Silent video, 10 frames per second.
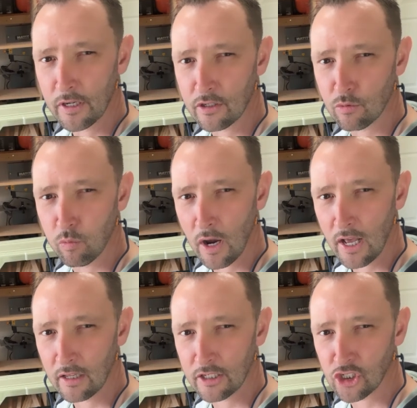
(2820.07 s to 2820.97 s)
as
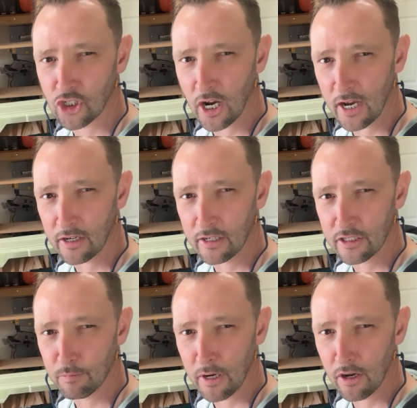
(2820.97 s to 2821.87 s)
well. This channel
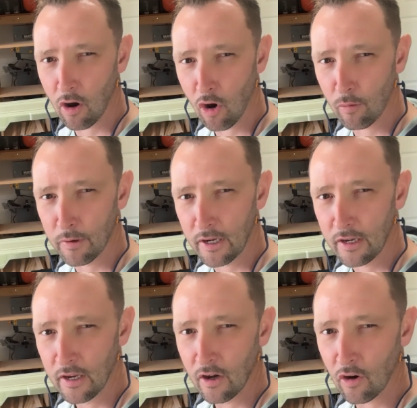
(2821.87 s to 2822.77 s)
is my hobby.
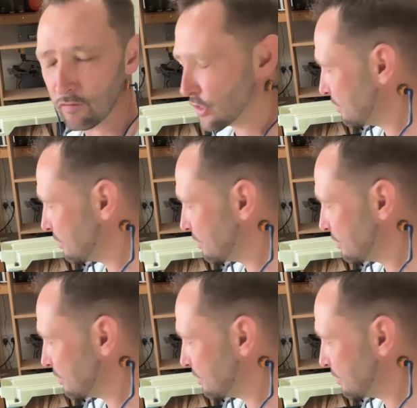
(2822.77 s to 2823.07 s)
Obviously,